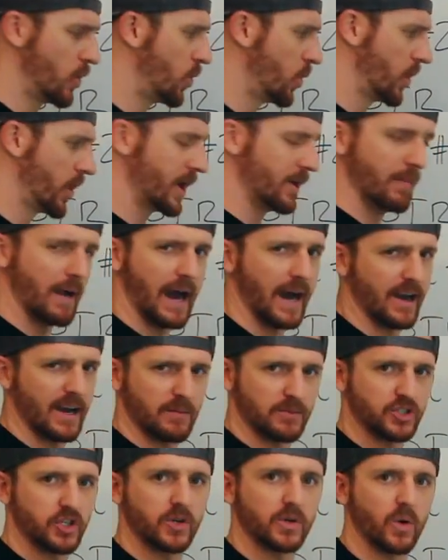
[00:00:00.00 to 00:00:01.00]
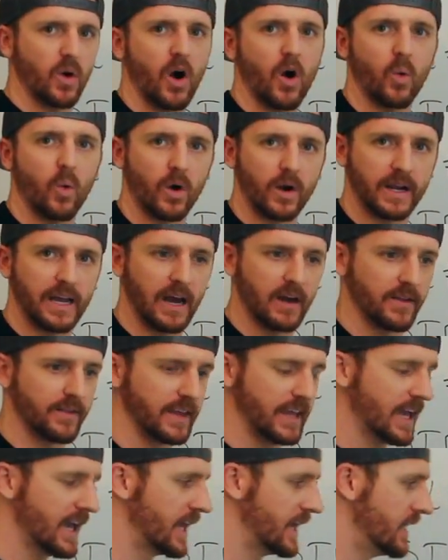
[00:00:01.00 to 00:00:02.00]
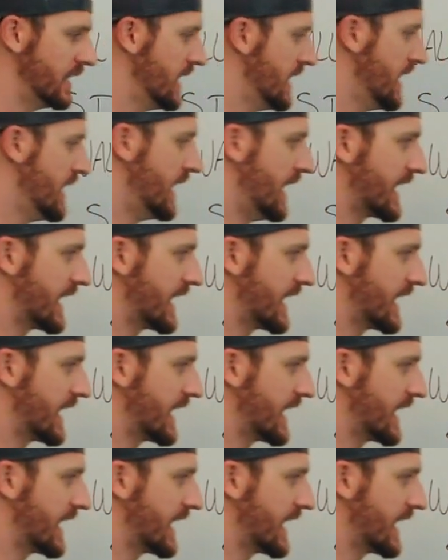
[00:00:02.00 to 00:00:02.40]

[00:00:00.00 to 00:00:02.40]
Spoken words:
Don't worry about it. I'm sure it'll all work out in the end.